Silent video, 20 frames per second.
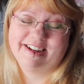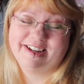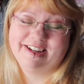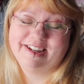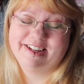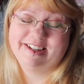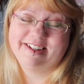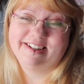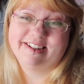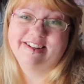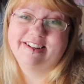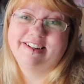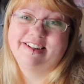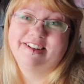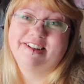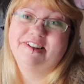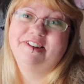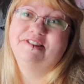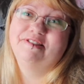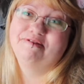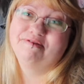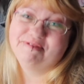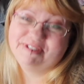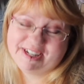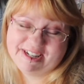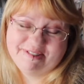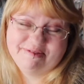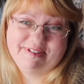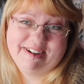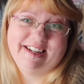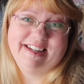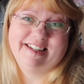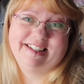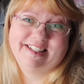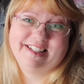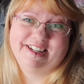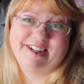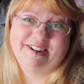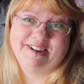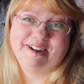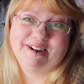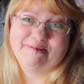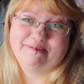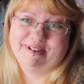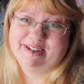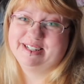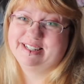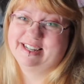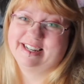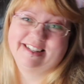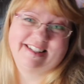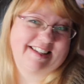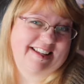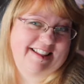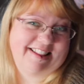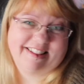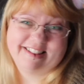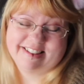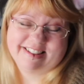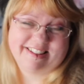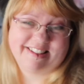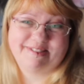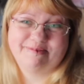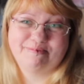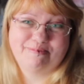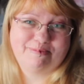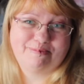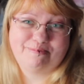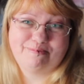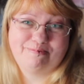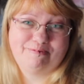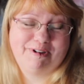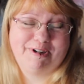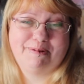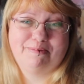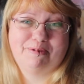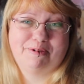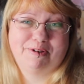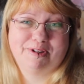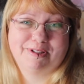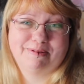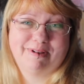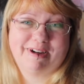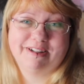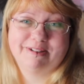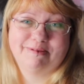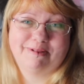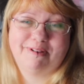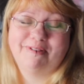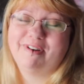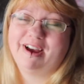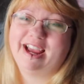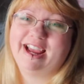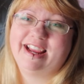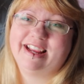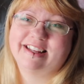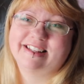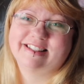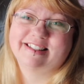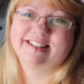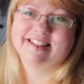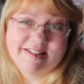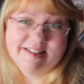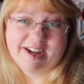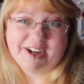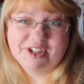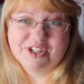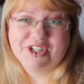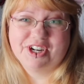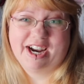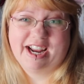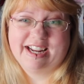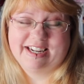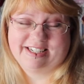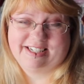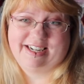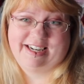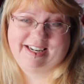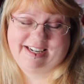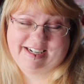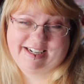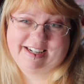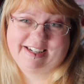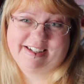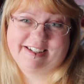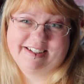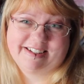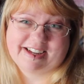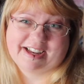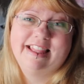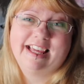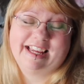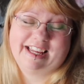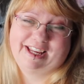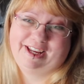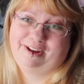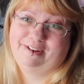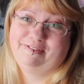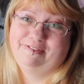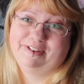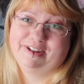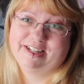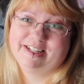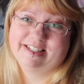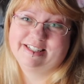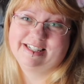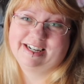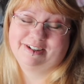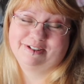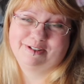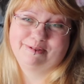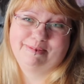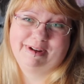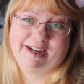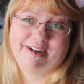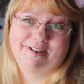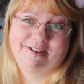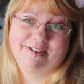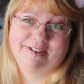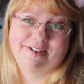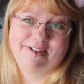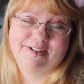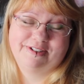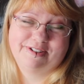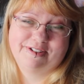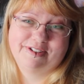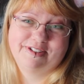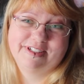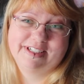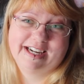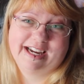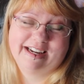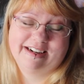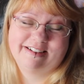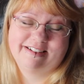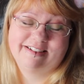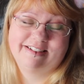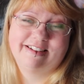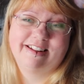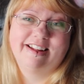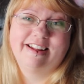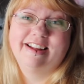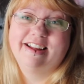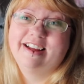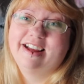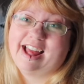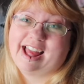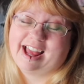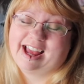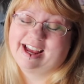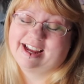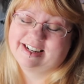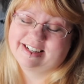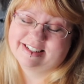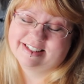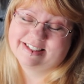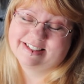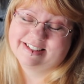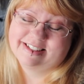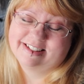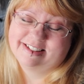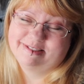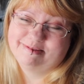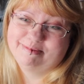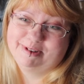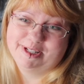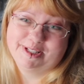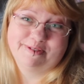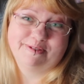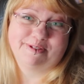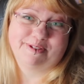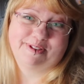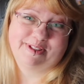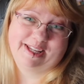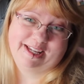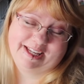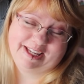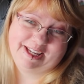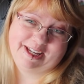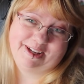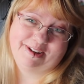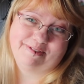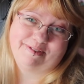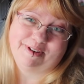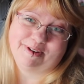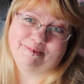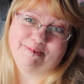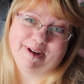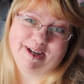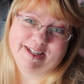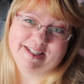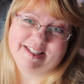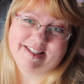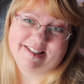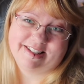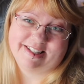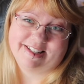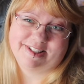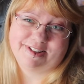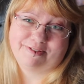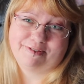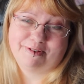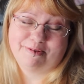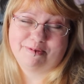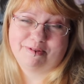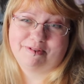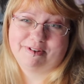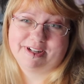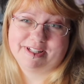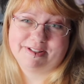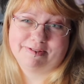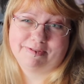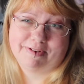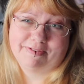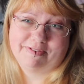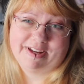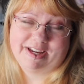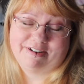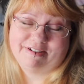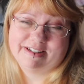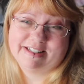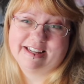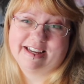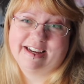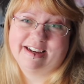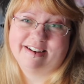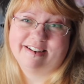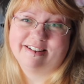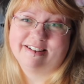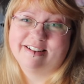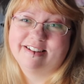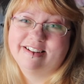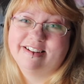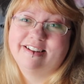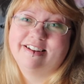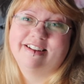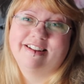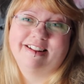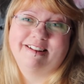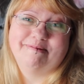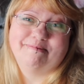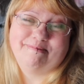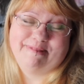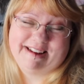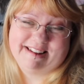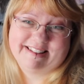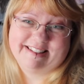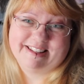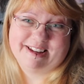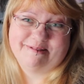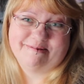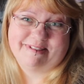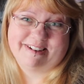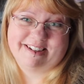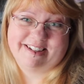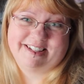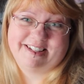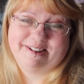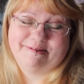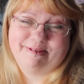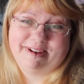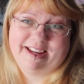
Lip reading: I really, really do appreciate it. It's really brought a smile to my face. Sandra, Angelina, thank you for shouting me out on your channel. And most of all, thank you for your purchases from Threads of a Fairytale. It means so much to